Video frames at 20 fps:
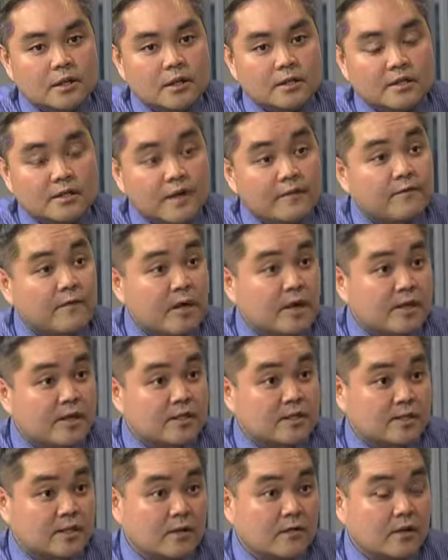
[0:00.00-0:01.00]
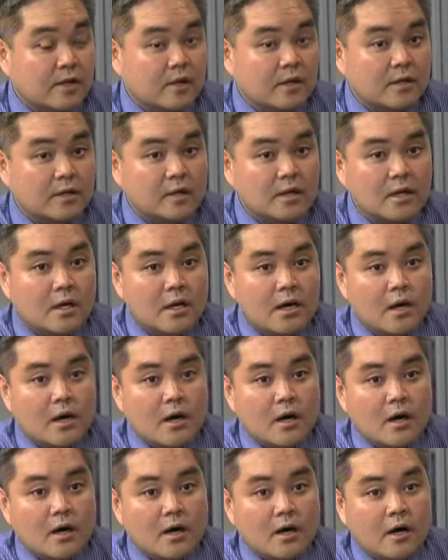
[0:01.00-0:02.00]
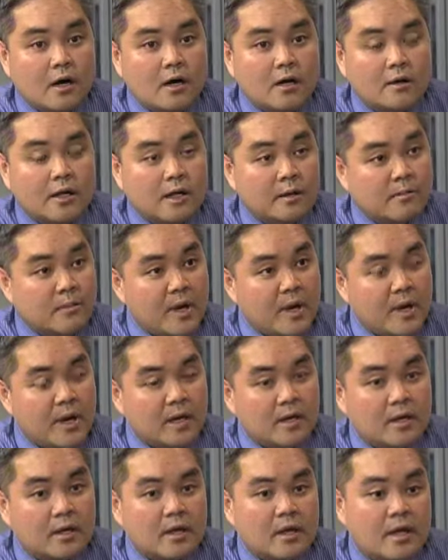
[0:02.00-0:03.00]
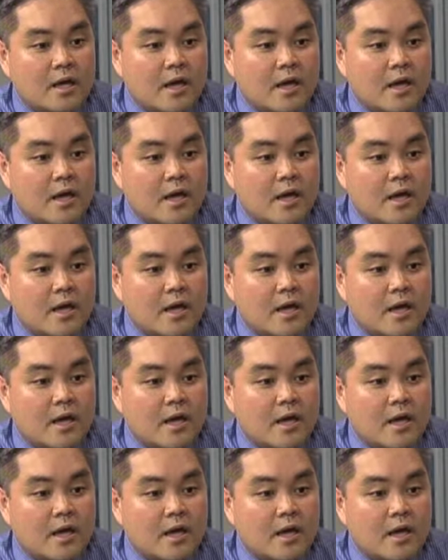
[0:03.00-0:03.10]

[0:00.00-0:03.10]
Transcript: debt finance dividend in May.